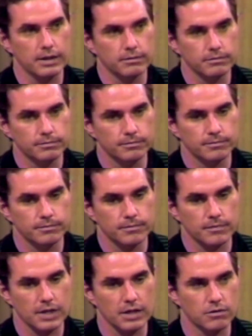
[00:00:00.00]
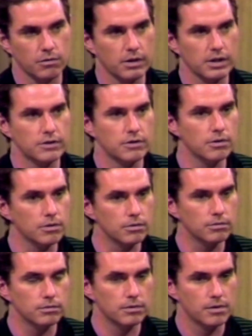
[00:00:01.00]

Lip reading: At 22,